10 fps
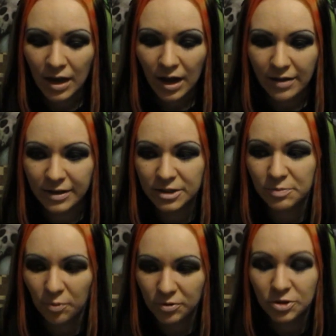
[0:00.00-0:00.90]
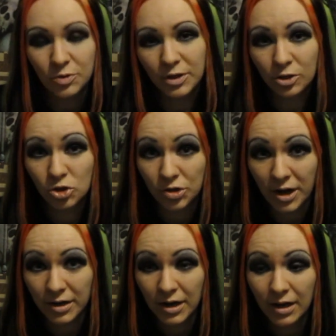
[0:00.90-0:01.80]
I think it's important to
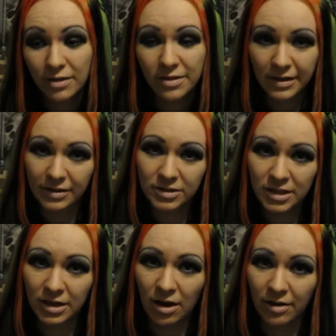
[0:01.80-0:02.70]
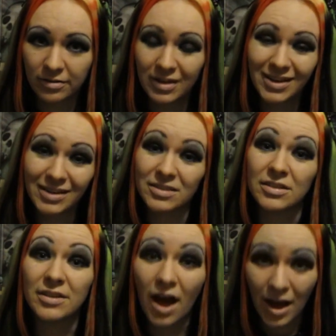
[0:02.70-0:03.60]
illustrate the things that goth is
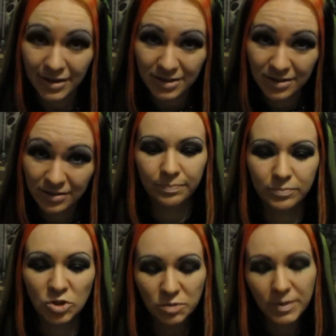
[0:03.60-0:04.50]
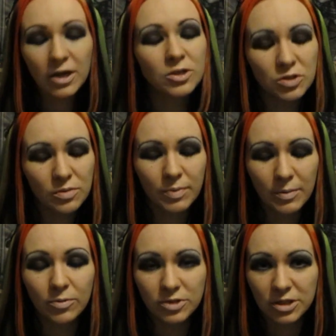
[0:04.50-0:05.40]
not. Just because
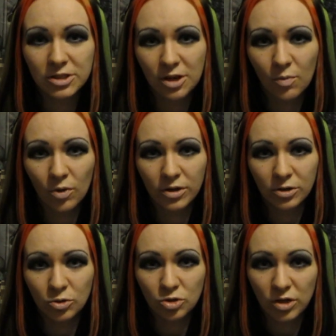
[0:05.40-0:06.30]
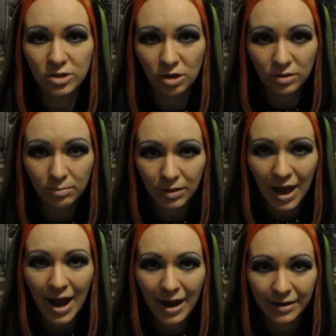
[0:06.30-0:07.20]
people see someone who's dressed all in
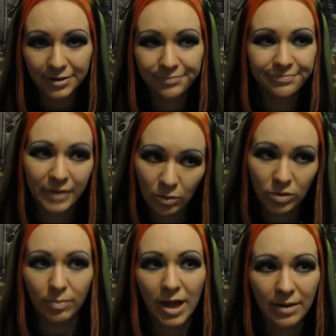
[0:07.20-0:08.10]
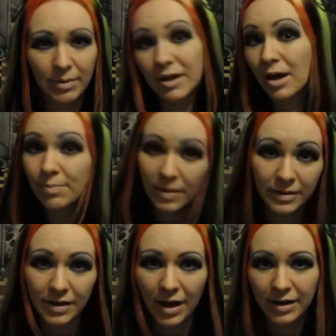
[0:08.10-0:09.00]
black, with the black makeup and the
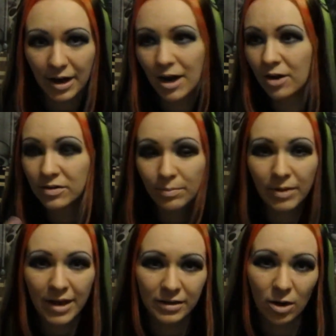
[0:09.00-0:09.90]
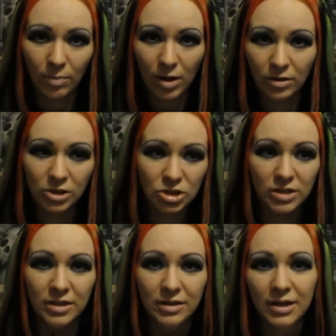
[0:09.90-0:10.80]
dyed hair and the black nail polish
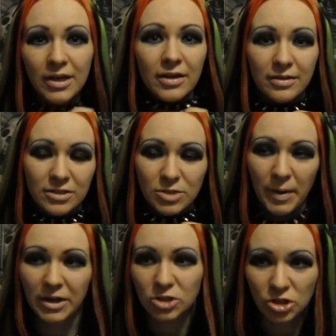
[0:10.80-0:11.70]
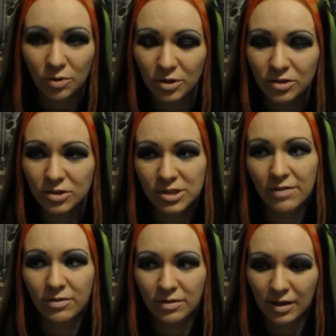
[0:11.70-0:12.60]
and the spiked chokers and
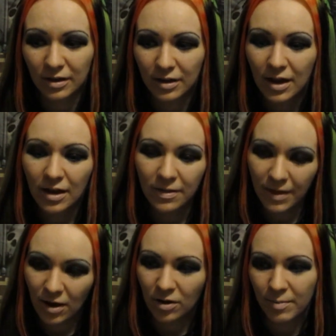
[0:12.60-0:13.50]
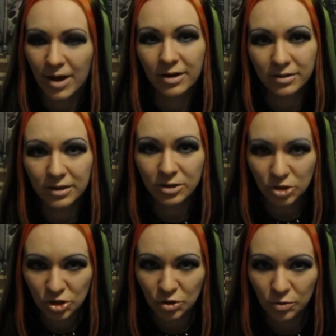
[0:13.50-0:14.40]
everything, they automatically
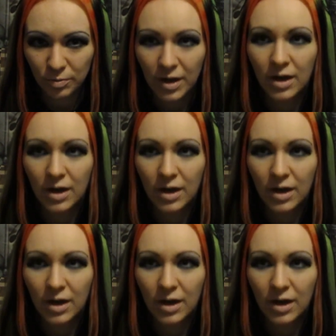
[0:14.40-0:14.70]
assume